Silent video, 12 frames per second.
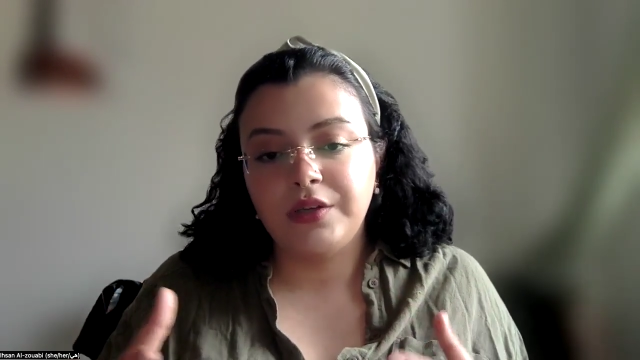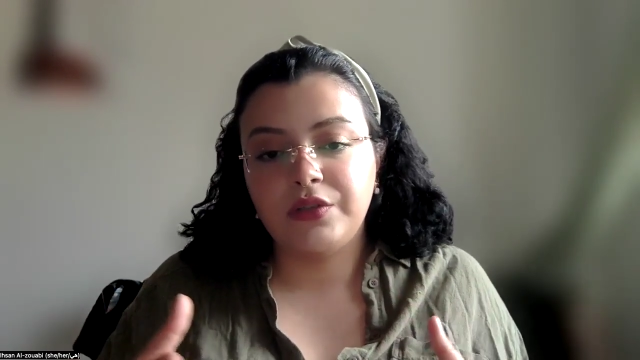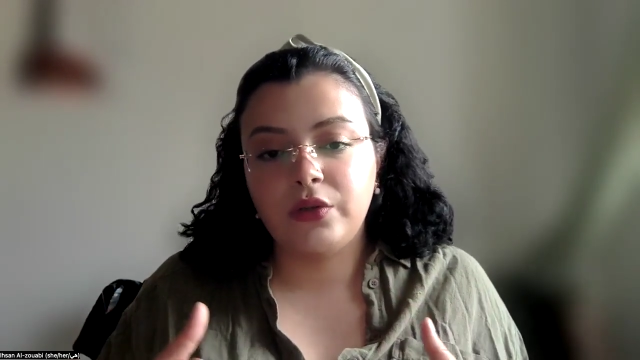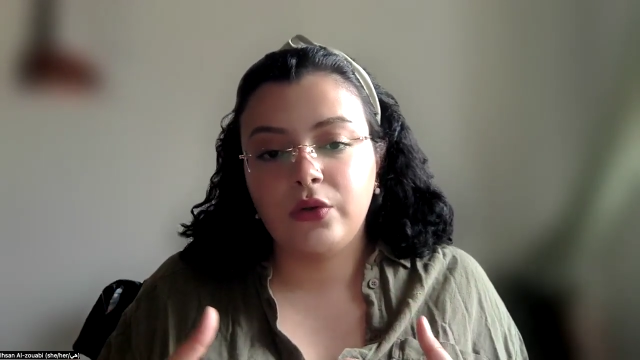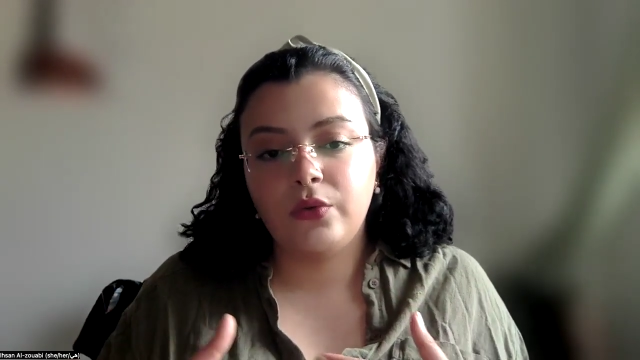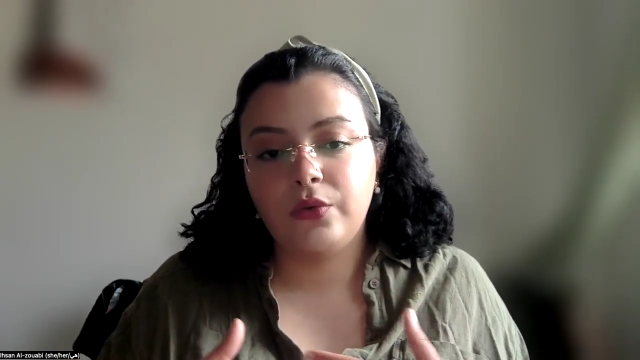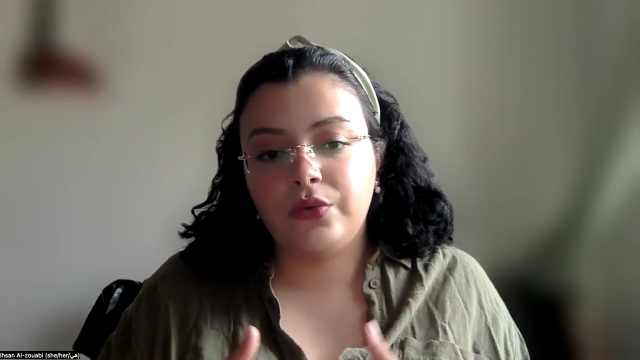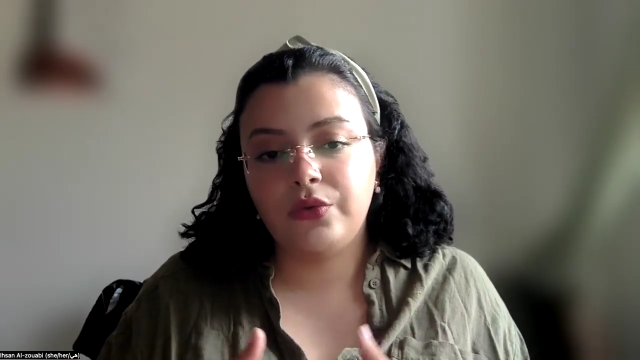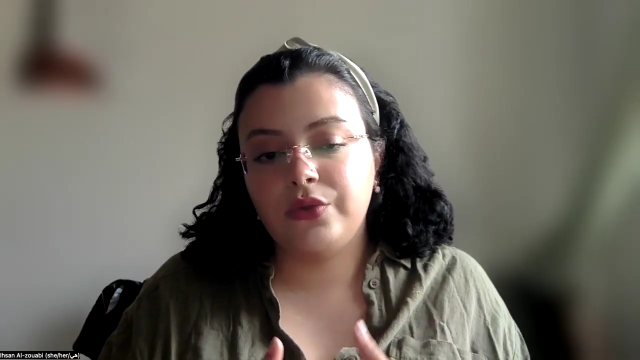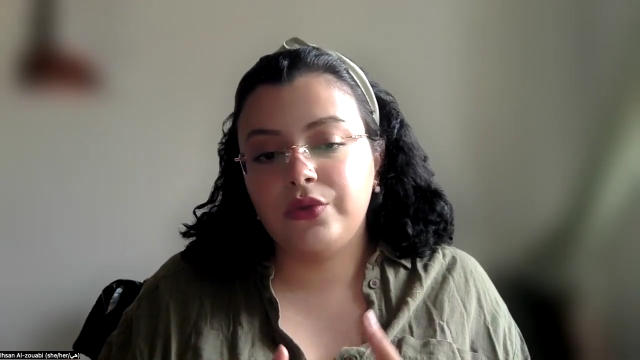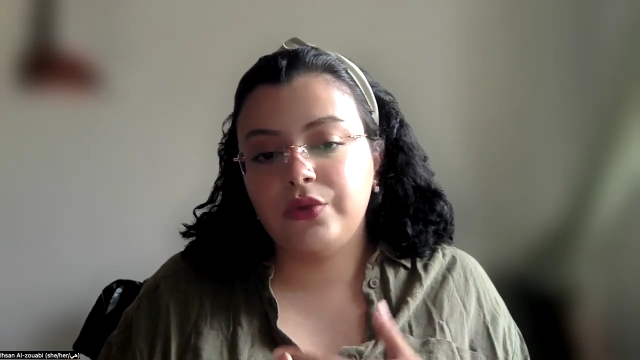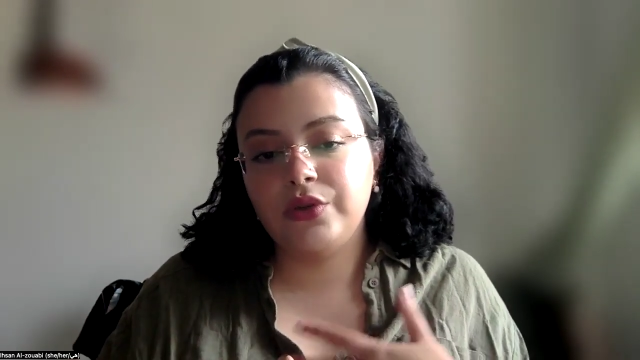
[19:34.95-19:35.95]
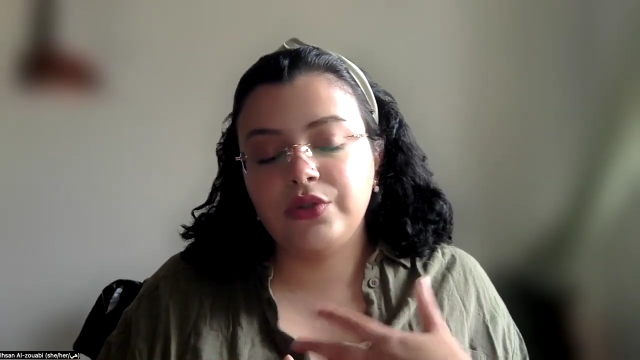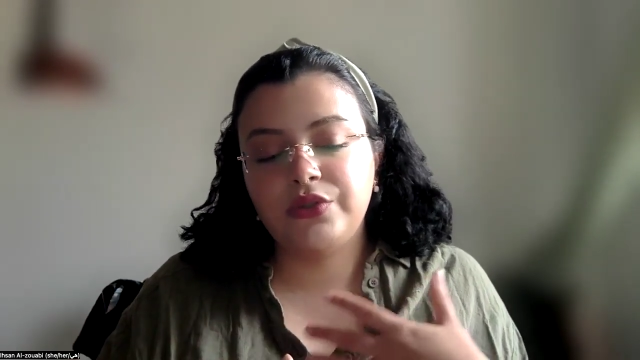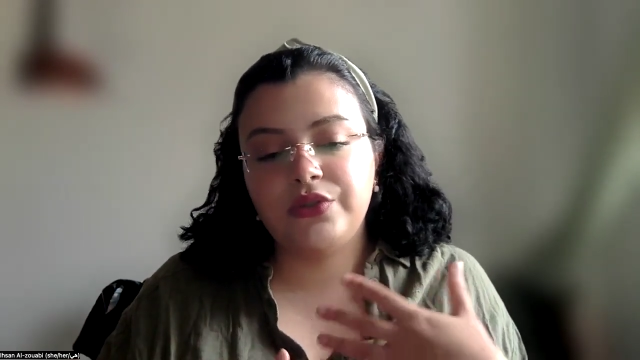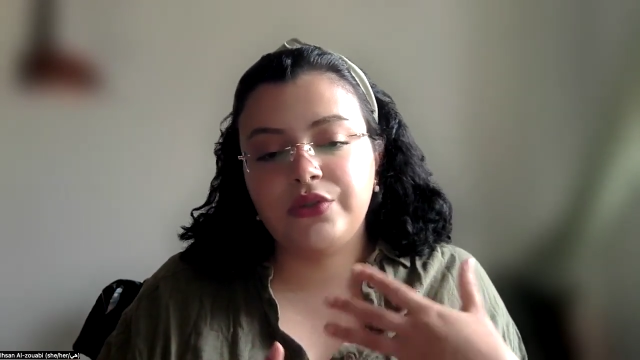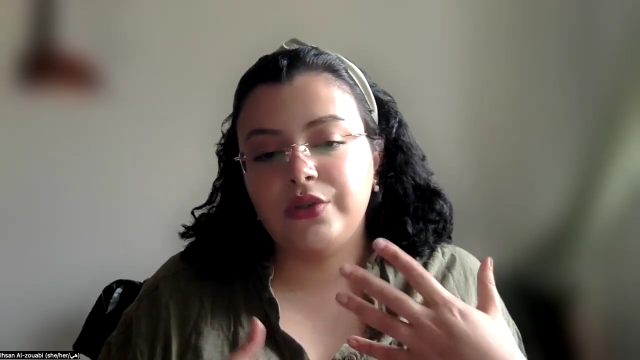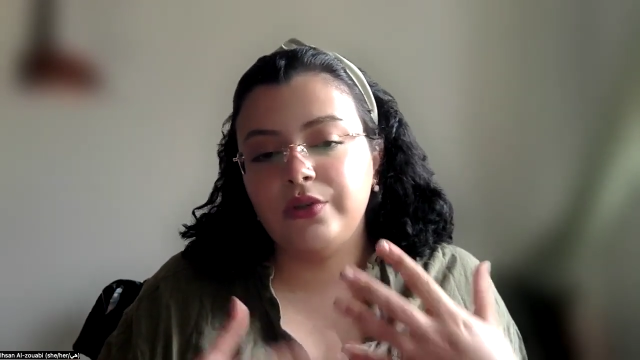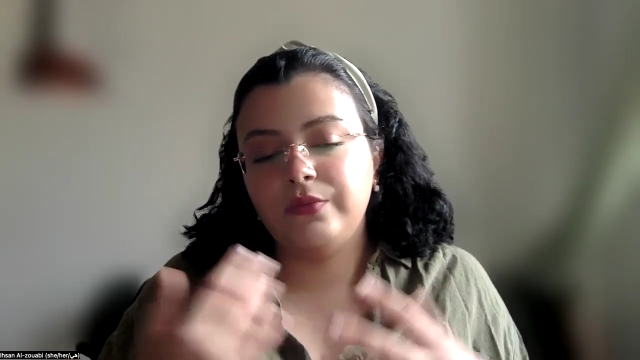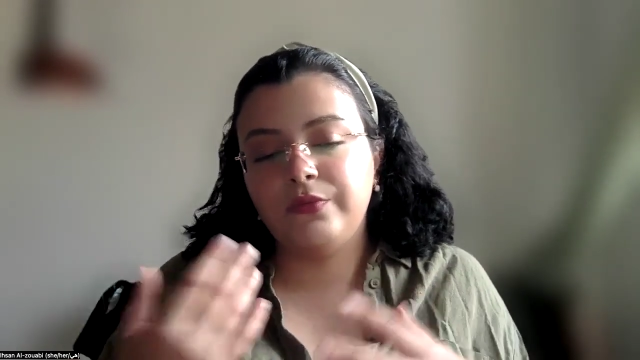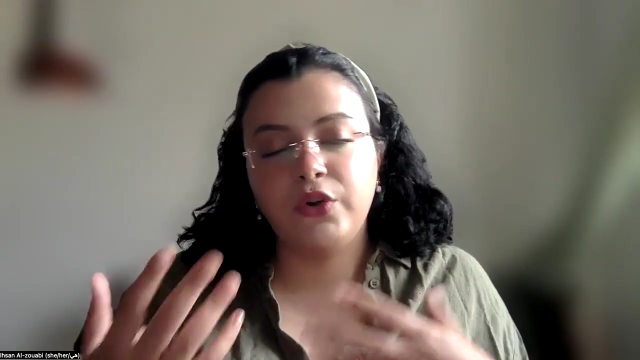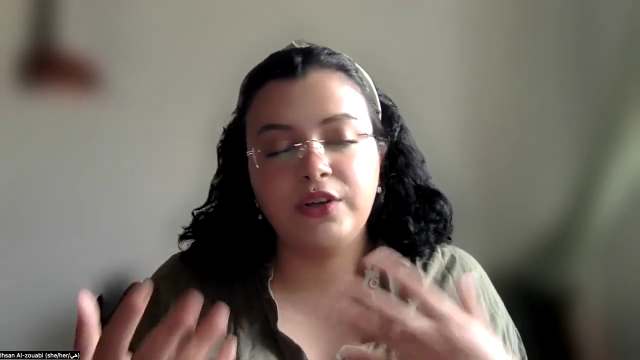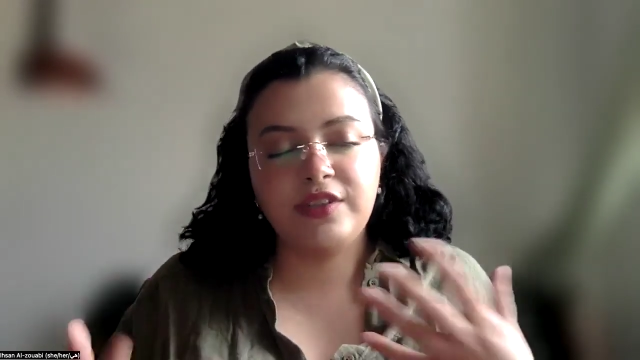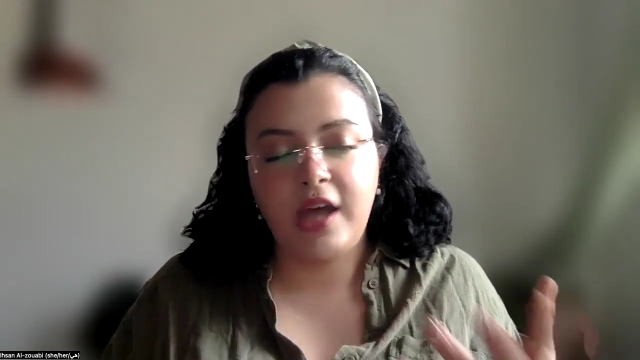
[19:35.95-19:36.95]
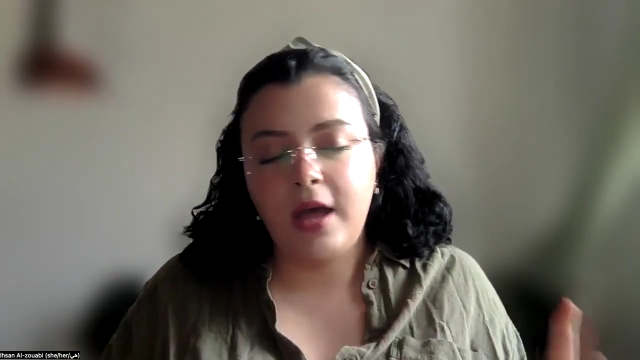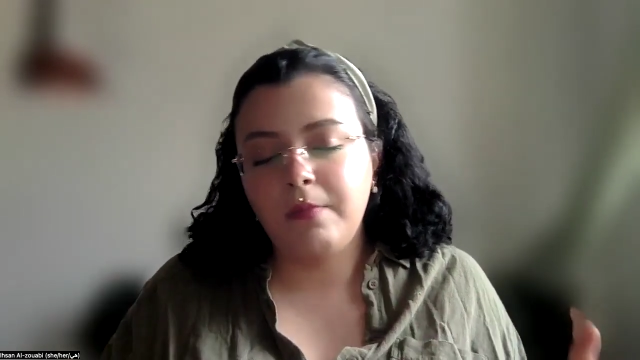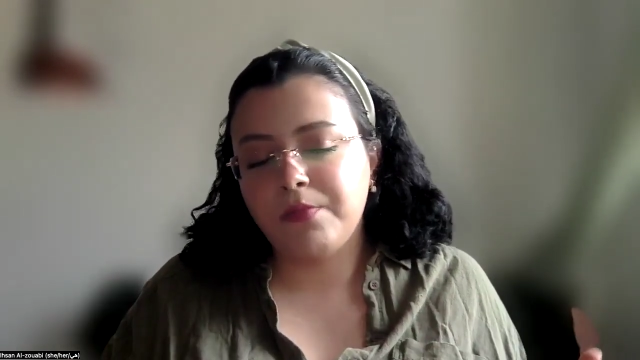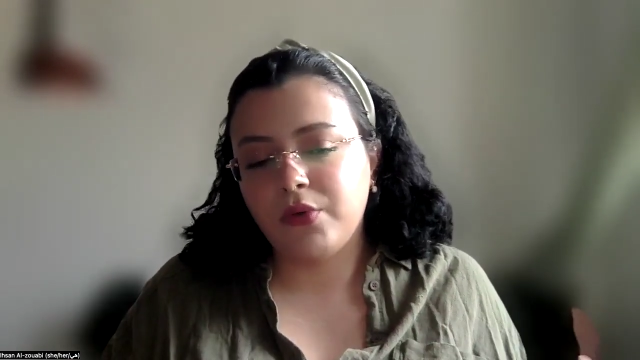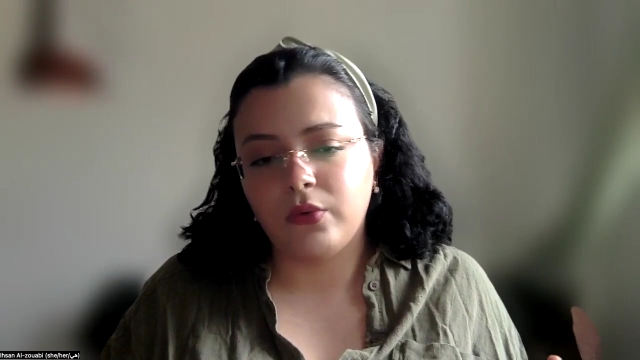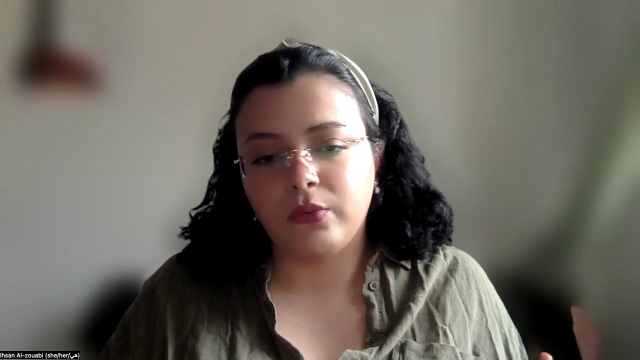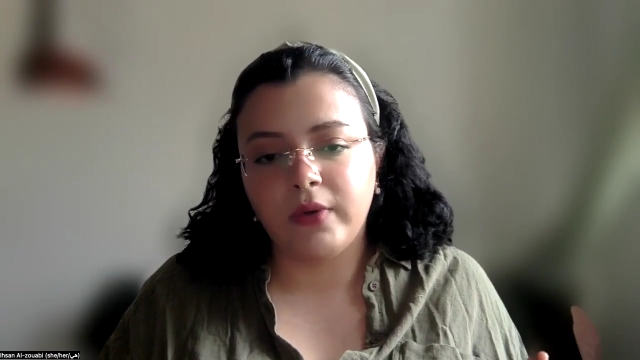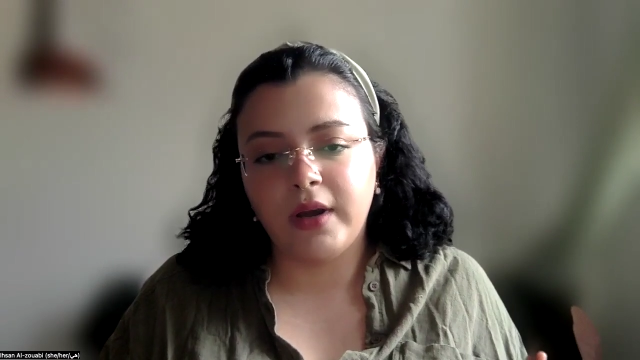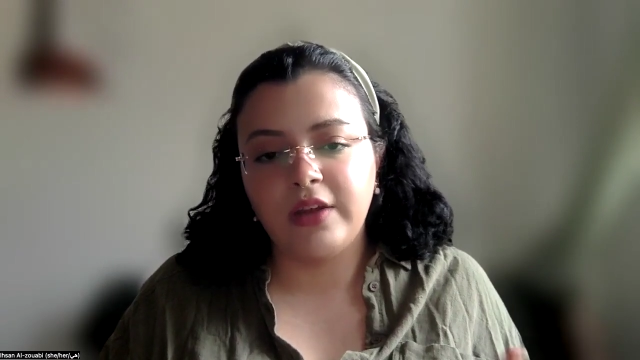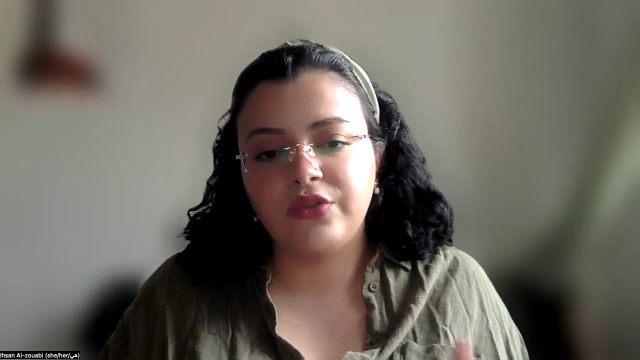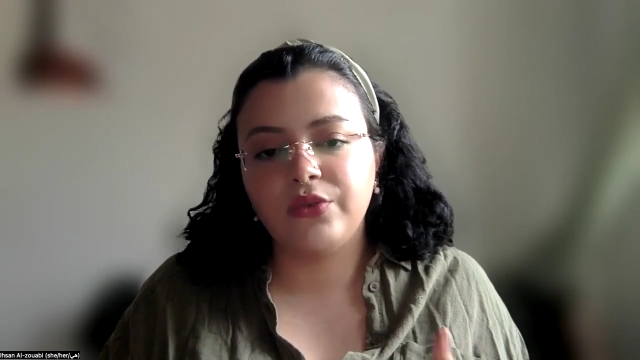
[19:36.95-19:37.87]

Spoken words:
So there's, for example, right,